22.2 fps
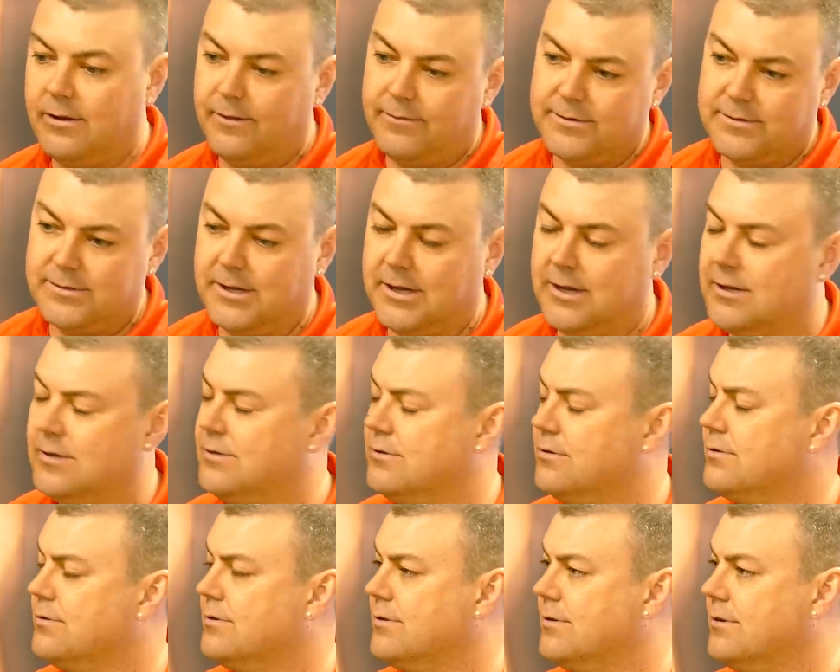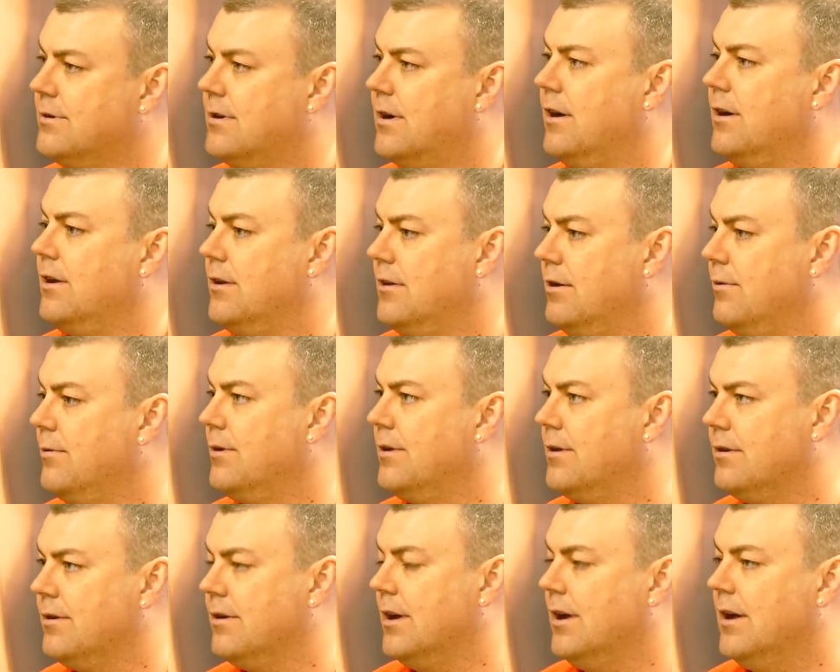Obviously, you can judge how you're
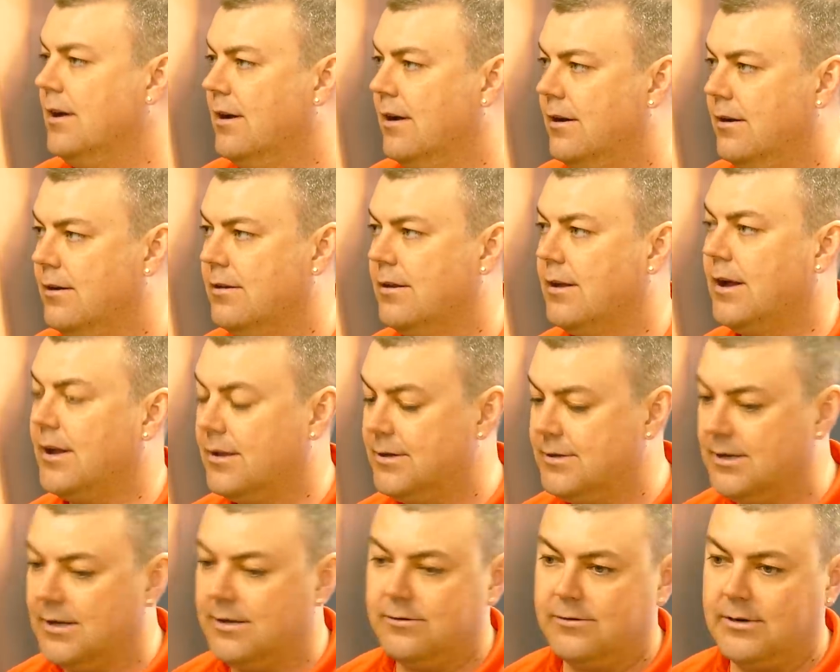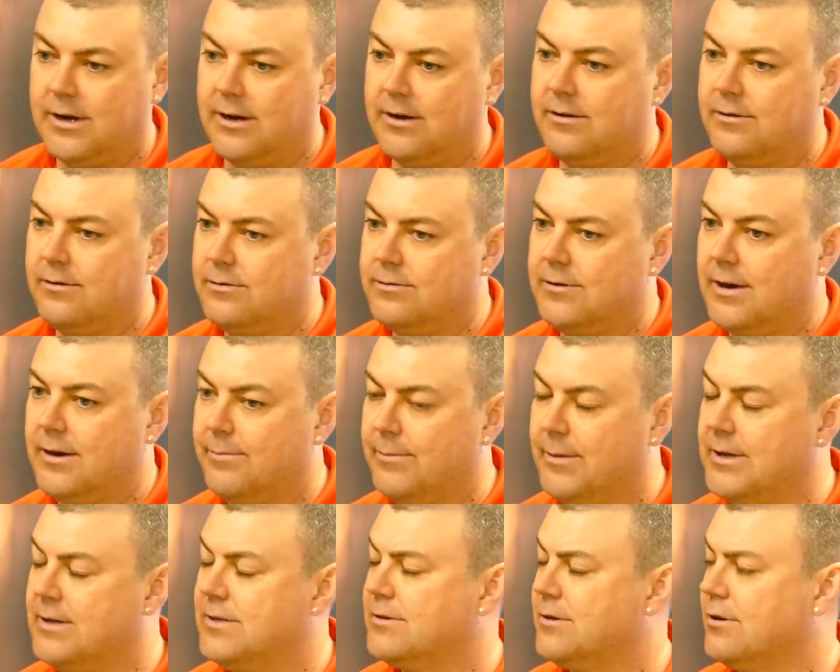doing and, like I said, try and
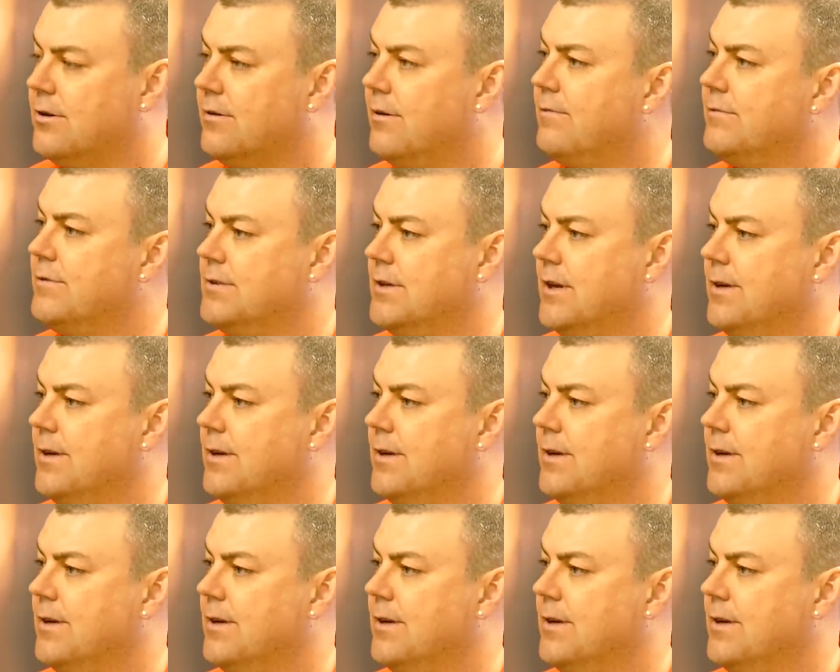beat your score every